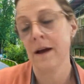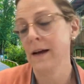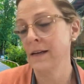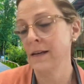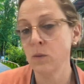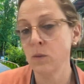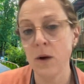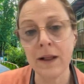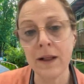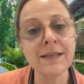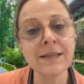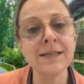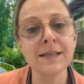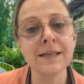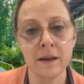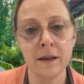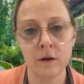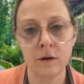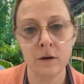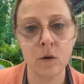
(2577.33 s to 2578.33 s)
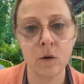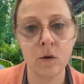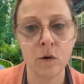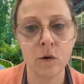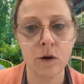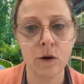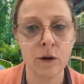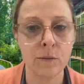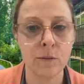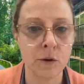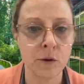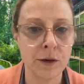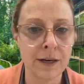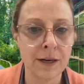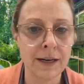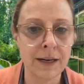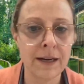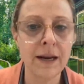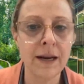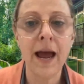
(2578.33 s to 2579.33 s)
as well as in their local
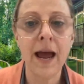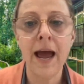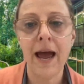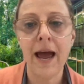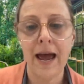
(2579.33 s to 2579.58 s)
community,